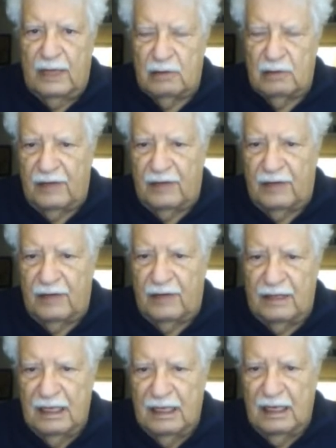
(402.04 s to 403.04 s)
face,
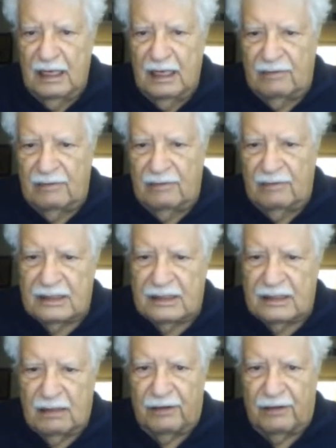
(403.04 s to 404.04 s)
I have the
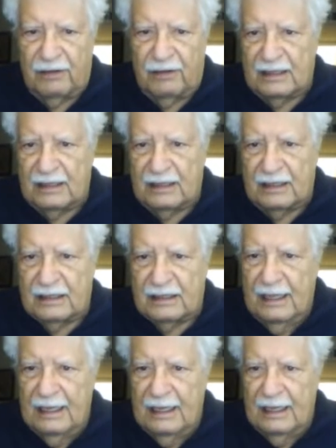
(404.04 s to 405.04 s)
selfie face.
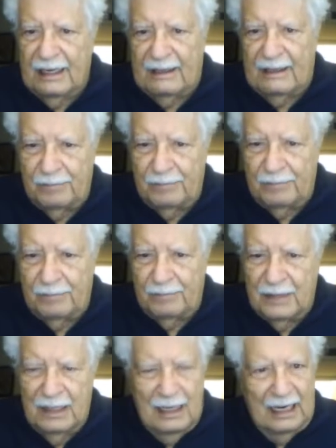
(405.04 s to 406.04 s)

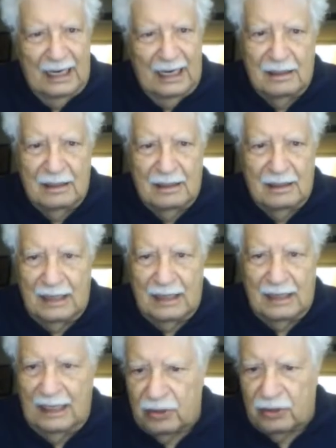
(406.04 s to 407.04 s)
I needed an
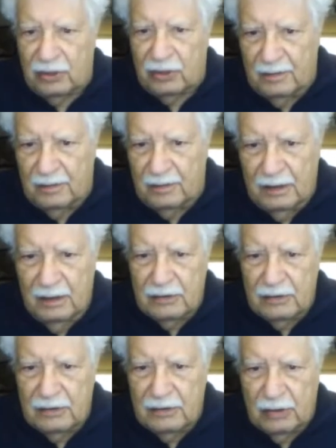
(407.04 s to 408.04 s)
angel,
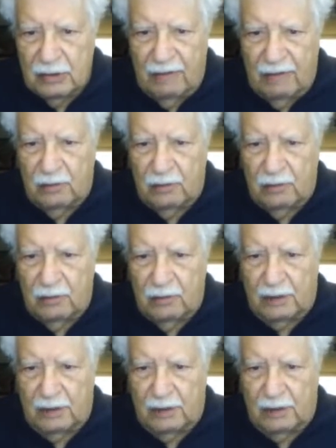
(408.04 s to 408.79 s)
so I found one.